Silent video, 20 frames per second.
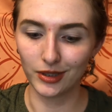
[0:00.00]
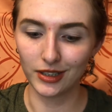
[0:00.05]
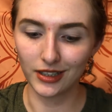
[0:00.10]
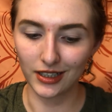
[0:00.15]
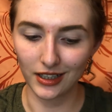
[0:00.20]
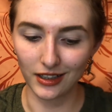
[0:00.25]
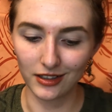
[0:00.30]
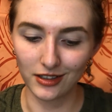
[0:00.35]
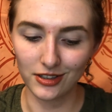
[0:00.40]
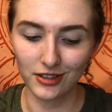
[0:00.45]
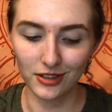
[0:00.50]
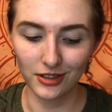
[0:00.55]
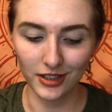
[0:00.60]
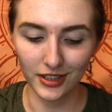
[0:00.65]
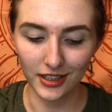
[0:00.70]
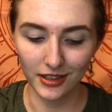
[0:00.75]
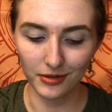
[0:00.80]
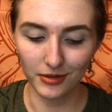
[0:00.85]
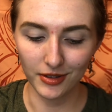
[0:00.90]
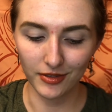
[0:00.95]
color story
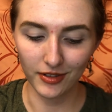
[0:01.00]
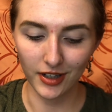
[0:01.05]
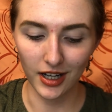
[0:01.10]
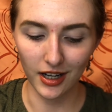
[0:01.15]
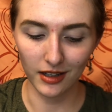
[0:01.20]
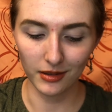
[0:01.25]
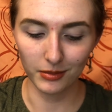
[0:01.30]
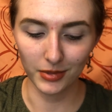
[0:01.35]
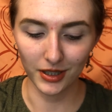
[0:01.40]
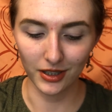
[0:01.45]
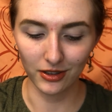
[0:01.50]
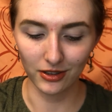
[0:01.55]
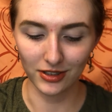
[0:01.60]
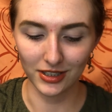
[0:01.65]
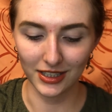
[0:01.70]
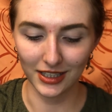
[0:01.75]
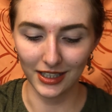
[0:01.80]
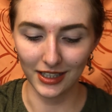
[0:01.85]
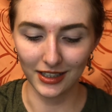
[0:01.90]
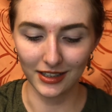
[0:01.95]
that we've got,
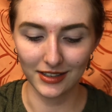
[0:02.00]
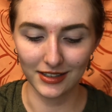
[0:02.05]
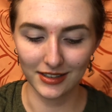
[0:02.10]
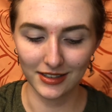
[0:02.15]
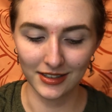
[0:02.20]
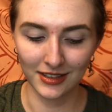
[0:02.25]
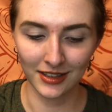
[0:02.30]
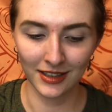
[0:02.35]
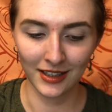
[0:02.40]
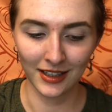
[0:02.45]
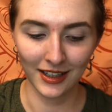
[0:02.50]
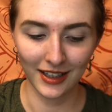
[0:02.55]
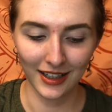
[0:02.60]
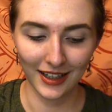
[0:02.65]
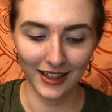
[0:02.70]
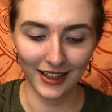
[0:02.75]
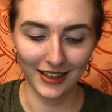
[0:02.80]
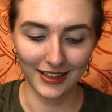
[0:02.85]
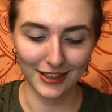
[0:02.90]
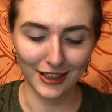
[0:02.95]
because it's
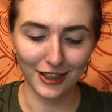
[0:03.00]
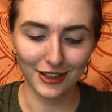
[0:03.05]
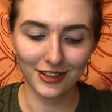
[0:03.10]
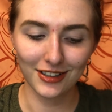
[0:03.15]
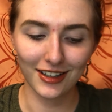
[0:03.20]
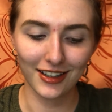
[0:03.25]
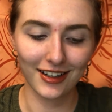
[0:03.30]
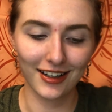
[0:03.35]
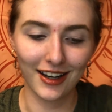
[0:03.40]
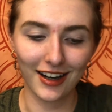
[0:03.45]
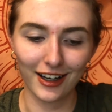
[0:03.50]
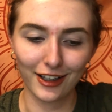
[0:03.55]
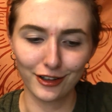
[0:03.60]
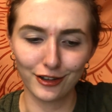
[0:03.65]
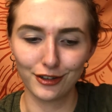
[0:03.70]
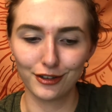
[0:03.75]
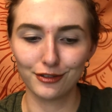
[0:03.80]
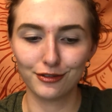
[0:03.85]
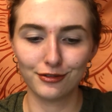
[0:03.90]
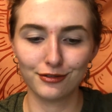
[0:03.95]
actually
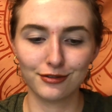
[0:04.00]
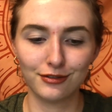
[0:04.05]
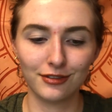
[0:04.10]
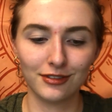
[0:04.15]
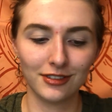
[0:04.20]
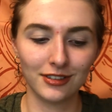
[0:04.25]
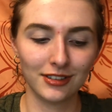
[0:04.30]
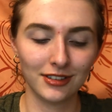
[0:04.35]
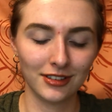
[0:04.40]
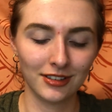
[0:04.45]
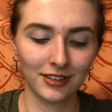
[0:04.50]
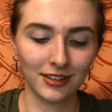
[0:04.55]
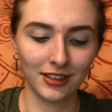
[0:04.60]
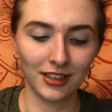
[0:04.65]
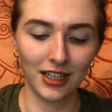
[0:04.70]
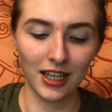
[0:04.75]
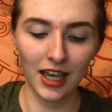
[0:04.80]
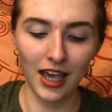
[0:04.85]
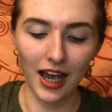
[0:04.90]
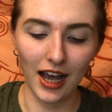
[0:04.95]
kind of,
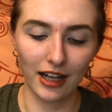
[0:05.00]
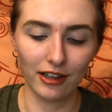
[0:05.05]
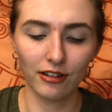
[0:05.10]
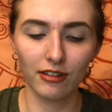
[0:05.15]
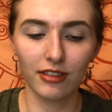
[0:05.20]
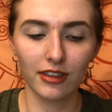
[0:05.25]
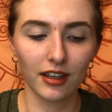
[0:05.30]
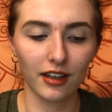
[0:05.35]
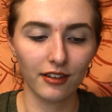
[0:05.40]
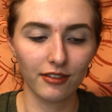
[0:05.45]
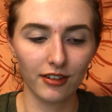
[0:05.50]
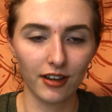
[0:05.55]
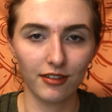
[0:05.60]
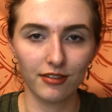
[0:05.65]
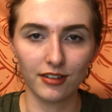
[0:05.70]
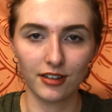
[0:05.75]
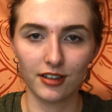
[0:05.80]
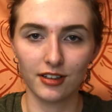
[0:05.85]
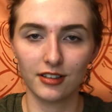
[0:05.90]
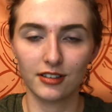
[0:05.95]
I don't think I've
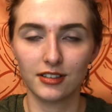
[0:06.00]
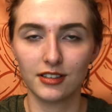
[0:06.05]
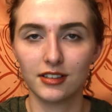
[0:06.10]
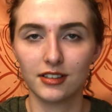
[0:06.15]
ever